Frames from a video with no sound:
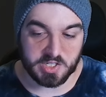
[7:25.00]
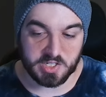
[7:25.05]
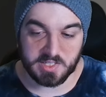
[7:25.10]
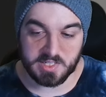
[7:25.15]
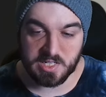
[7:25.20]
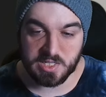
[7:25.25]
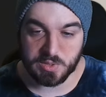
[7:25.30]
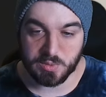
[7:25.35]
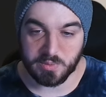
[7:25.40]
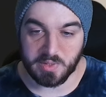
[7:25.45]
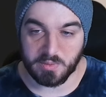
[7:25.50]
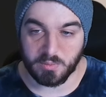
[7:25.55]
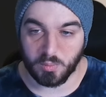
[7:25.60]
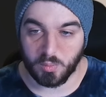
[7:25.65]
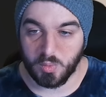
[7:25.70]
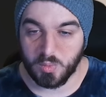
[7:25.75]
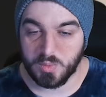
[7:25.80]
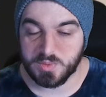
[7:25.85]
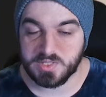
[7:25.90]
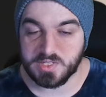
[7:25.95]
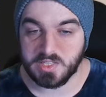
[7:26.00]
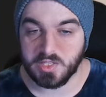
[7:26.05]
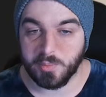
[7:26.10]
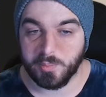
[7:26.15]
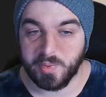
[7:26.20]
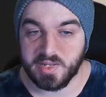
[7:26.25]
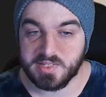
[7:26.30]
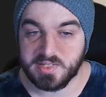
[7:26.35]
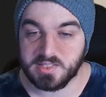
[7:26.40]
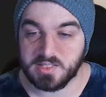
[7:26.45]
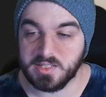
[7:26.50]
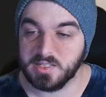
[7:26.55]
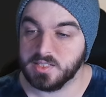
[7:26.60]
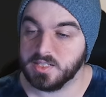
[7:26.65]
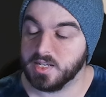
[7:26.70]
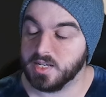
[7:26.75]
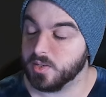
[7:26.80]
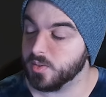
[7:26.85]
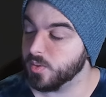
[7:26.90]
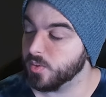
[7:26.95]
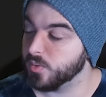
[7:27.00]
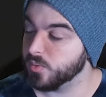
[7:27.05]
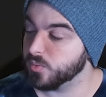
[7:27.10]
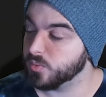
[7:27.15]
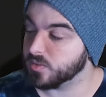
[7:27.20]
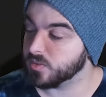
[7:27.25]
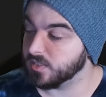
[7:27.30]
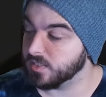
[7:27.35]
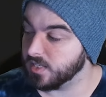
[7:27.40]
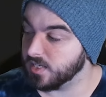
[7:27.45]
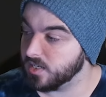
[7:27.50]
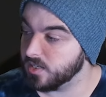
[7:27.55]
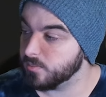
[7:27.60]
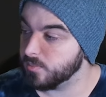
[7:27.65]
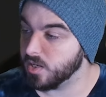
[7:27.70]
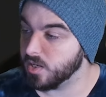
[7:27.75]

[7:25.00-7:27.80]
these throughout rewards, and they'll basically allow you to claim a